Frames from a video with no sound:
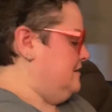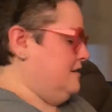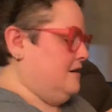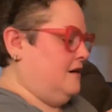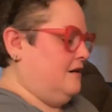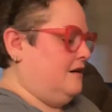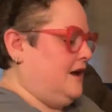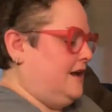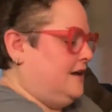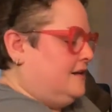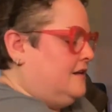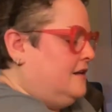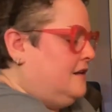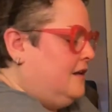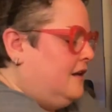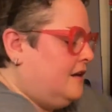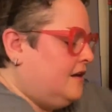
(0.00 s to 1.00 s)
All right,
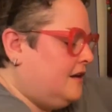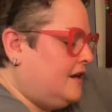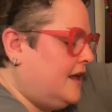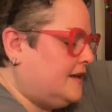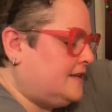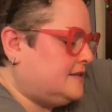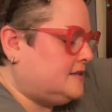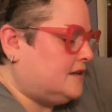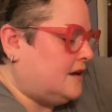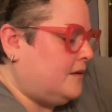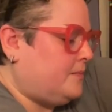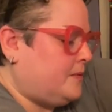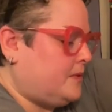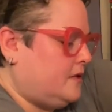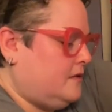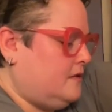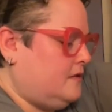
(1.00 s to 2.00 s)
next up.
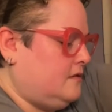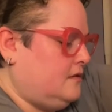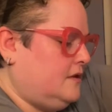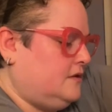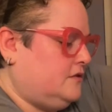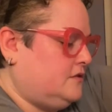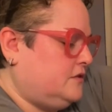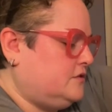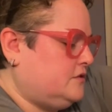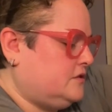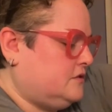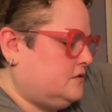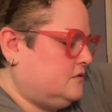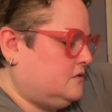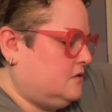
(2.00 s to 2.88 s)
Let's just...